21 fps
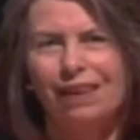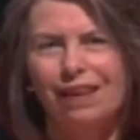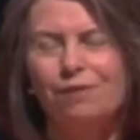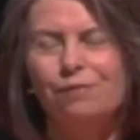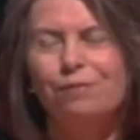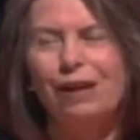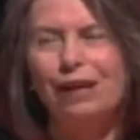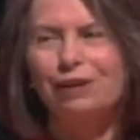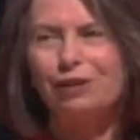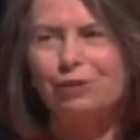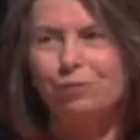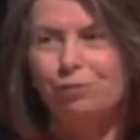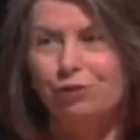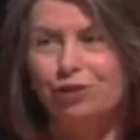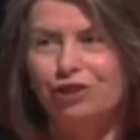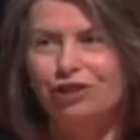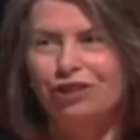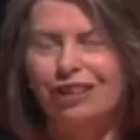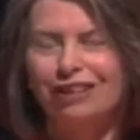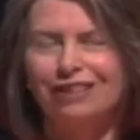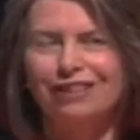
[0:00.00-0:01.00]
effect
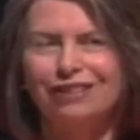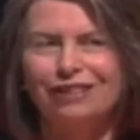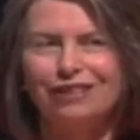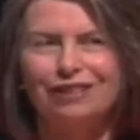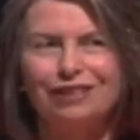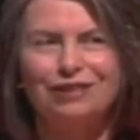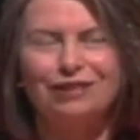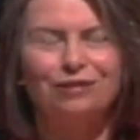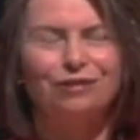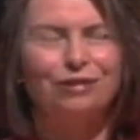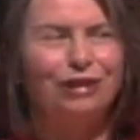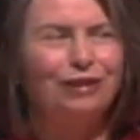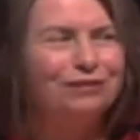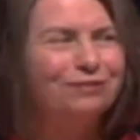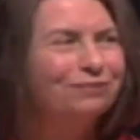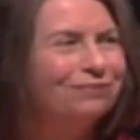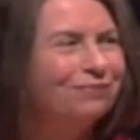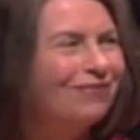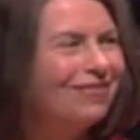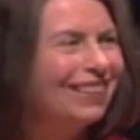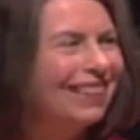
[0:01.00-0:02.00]
appreciated in this crowd.
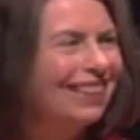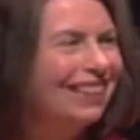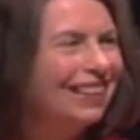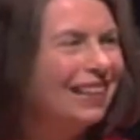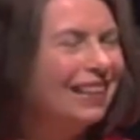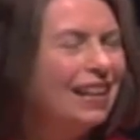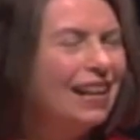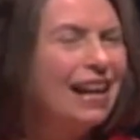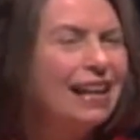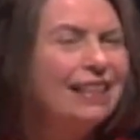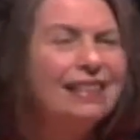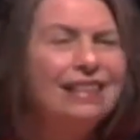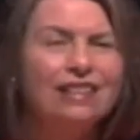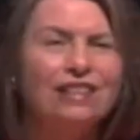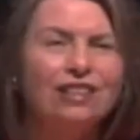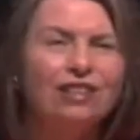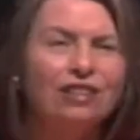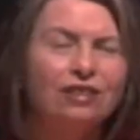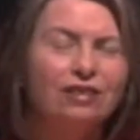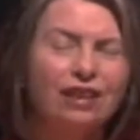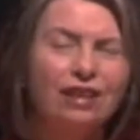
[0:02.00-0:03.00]
And then a
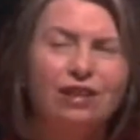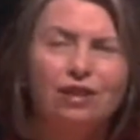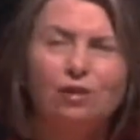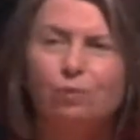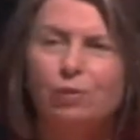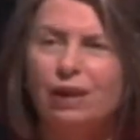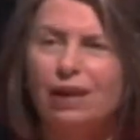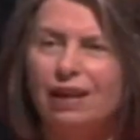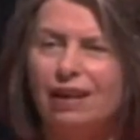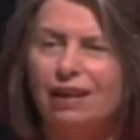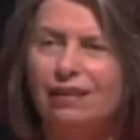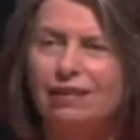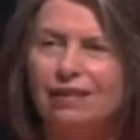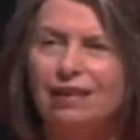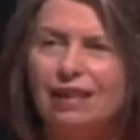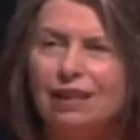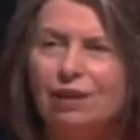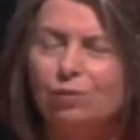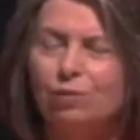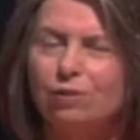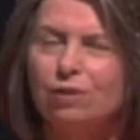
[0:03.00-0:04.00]
year later, we had an
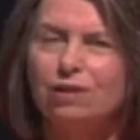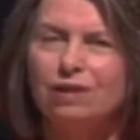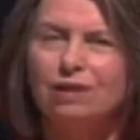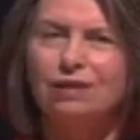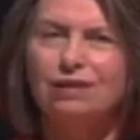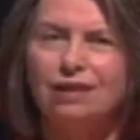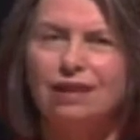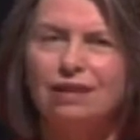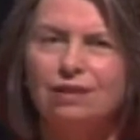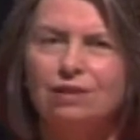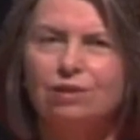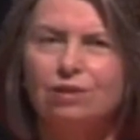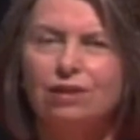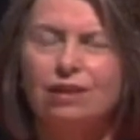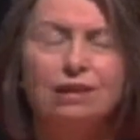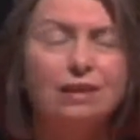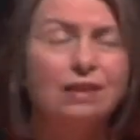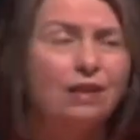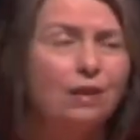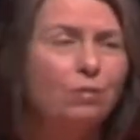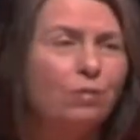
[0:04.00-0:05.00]
equal success,
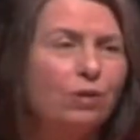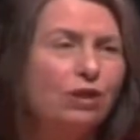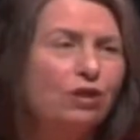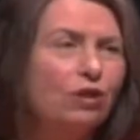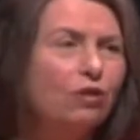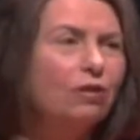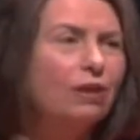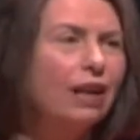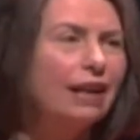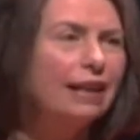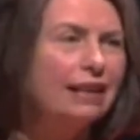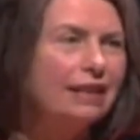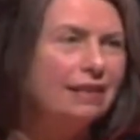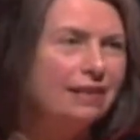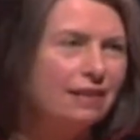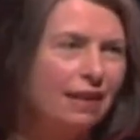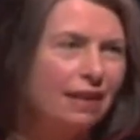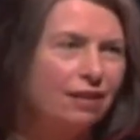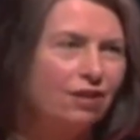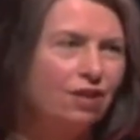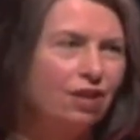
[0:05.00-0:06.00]
this time with new lighting
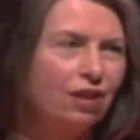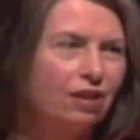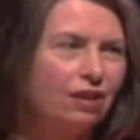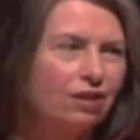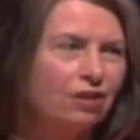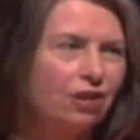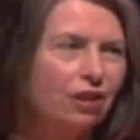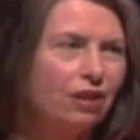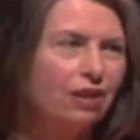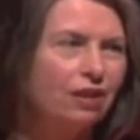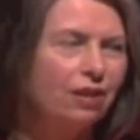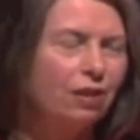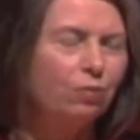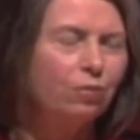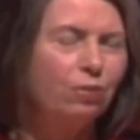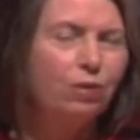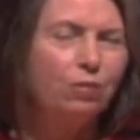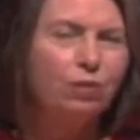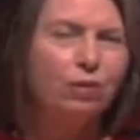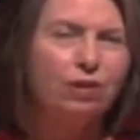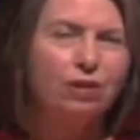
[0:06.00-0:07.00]
technology that
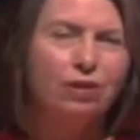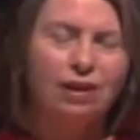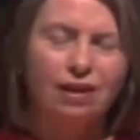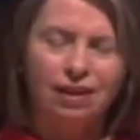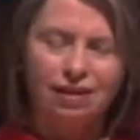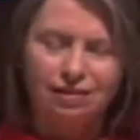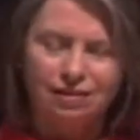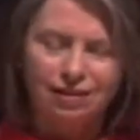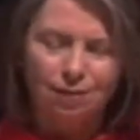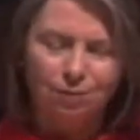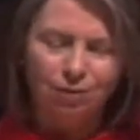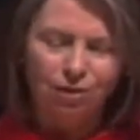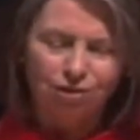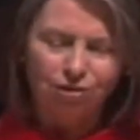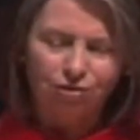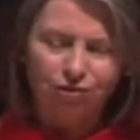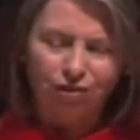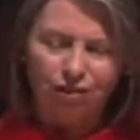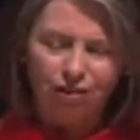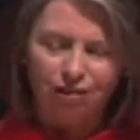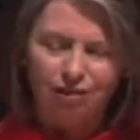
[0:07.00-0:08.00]
we were
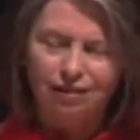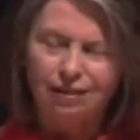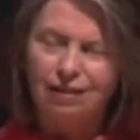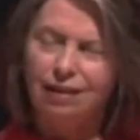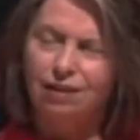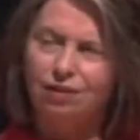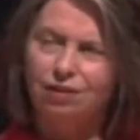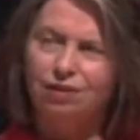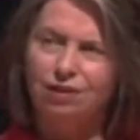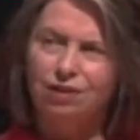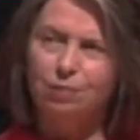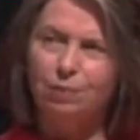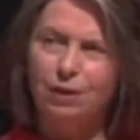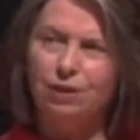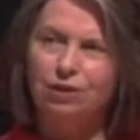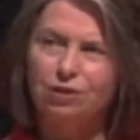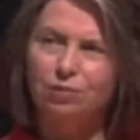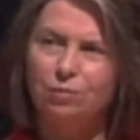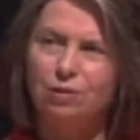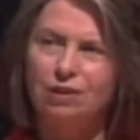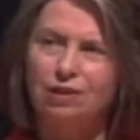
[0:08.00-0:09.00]
demonstrating at the Air and
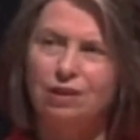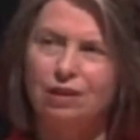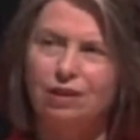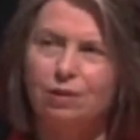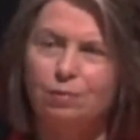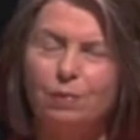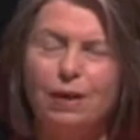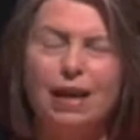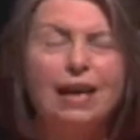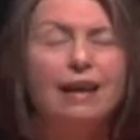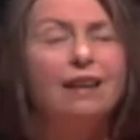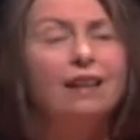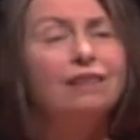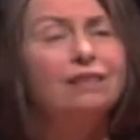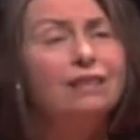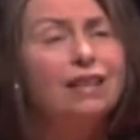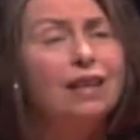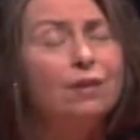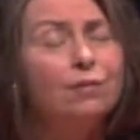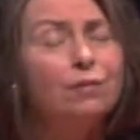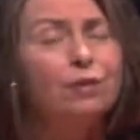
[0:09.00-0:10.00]
Space Museum. And I'll
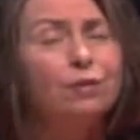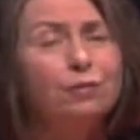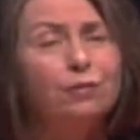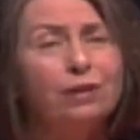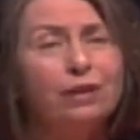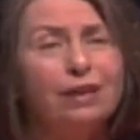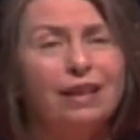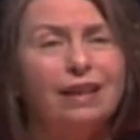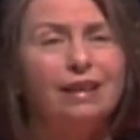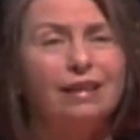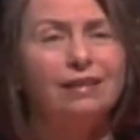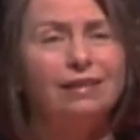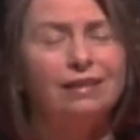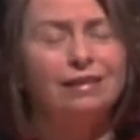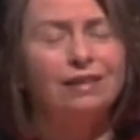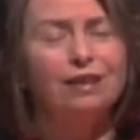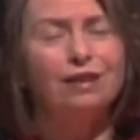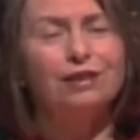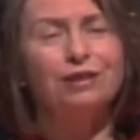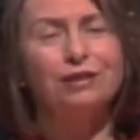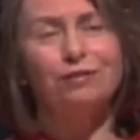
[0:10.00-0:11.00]
never forget
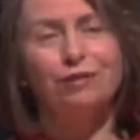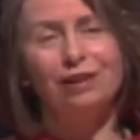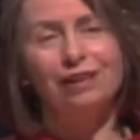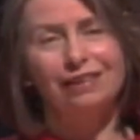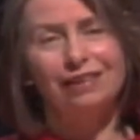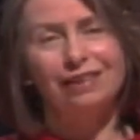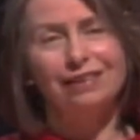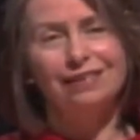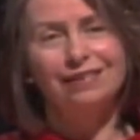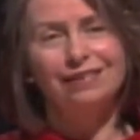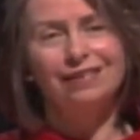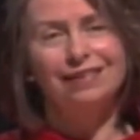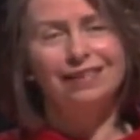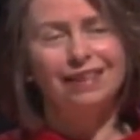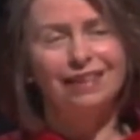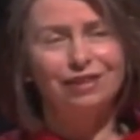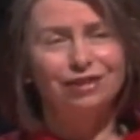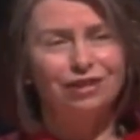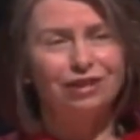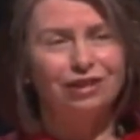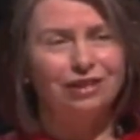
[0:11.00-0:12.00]
an Australian
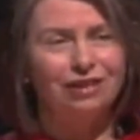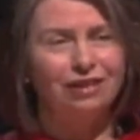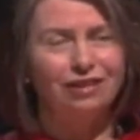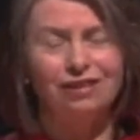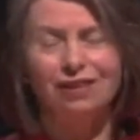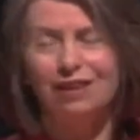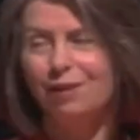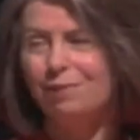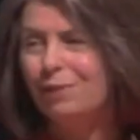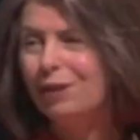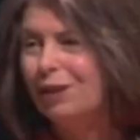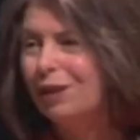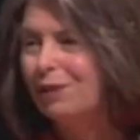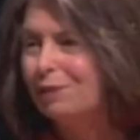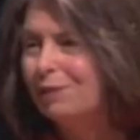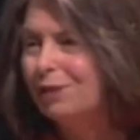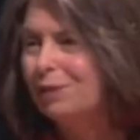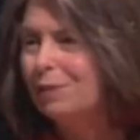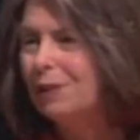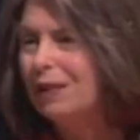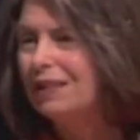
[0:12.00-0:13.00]
engineer coming up
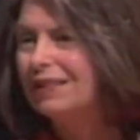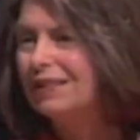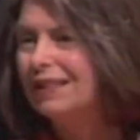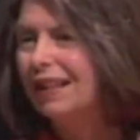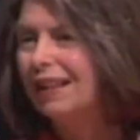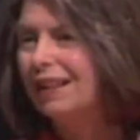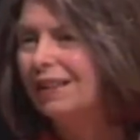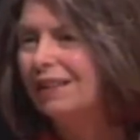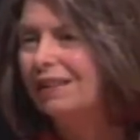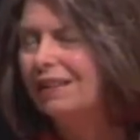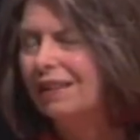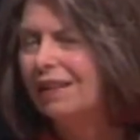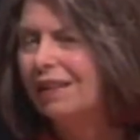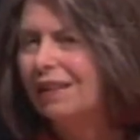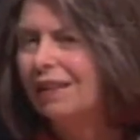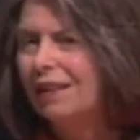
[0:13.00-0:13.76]
to me saying,